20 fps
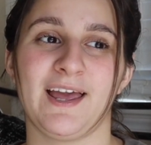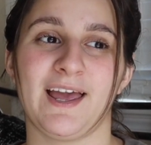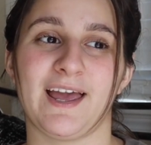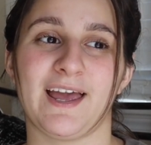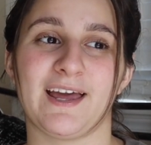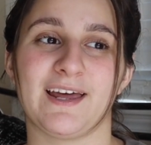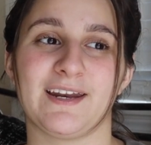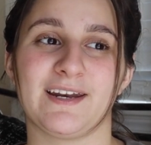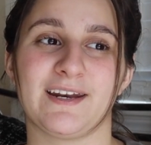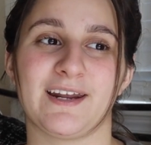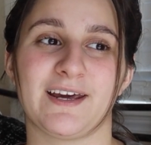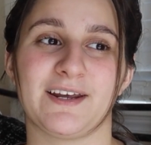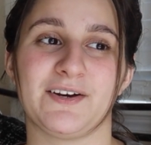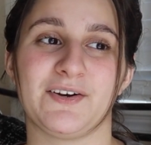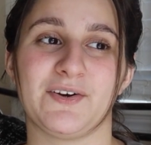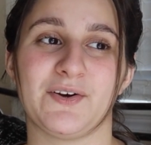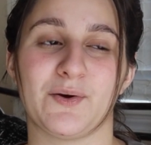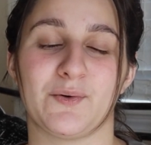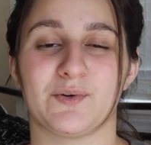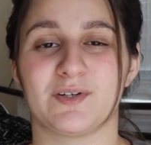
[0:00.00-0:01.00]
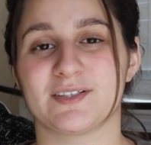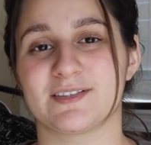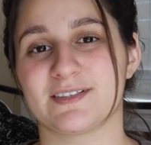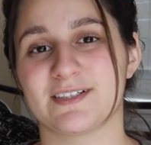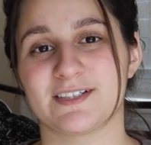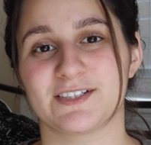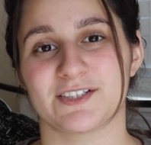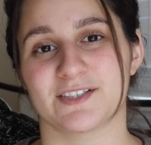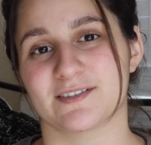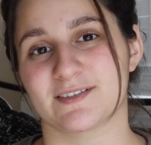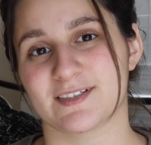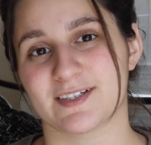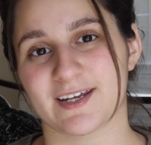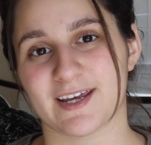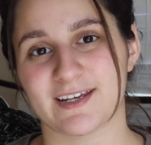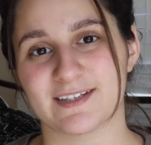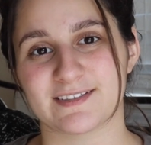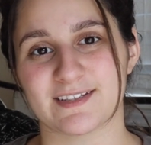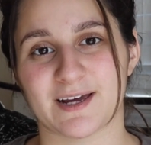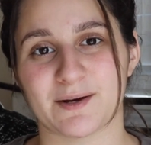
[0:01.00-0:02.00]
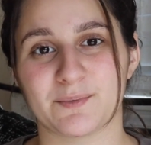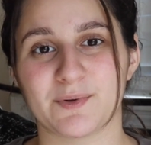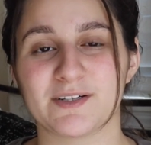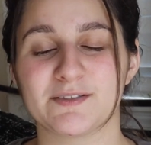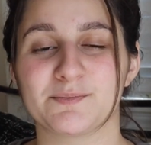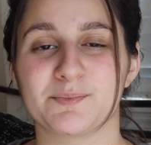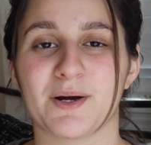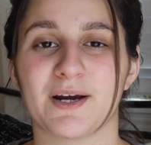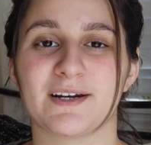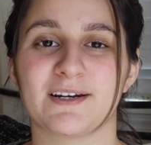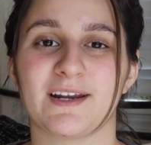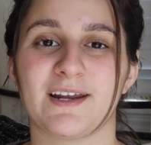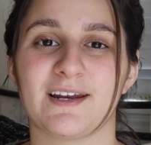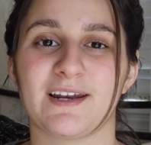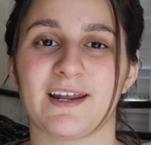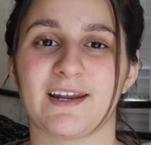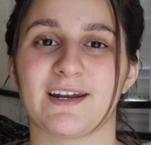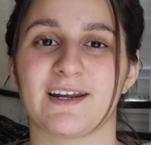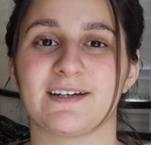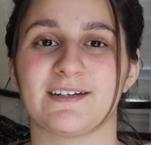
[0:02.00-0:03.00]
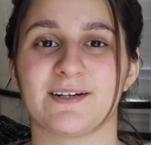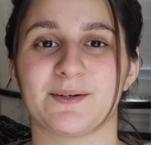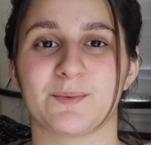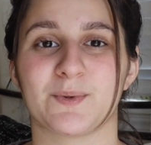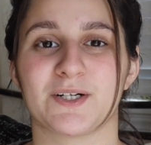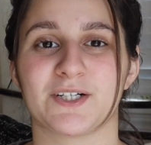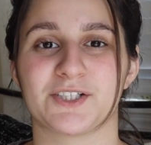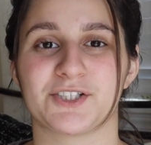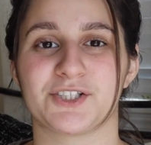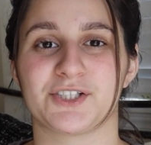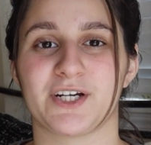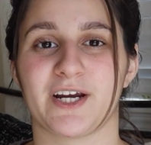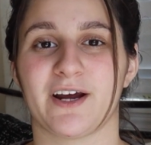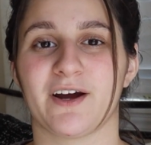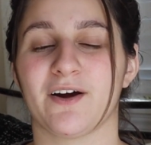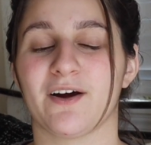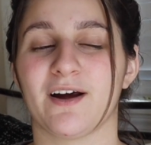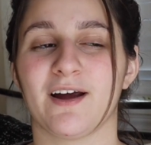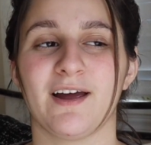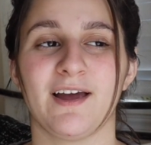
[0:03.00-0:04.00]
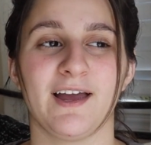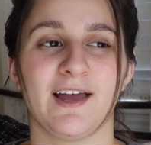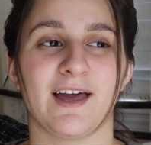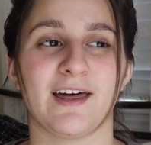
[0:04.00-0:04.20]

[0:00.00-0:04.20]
and noticing just in case I was pregnant and I did want to share,